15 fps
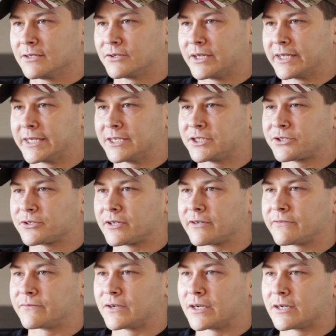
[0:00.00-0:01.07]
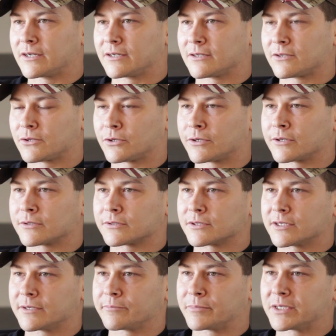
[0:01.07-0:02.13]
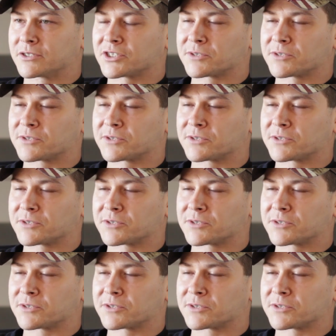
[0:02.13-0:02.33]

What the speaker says: that he should have learned and been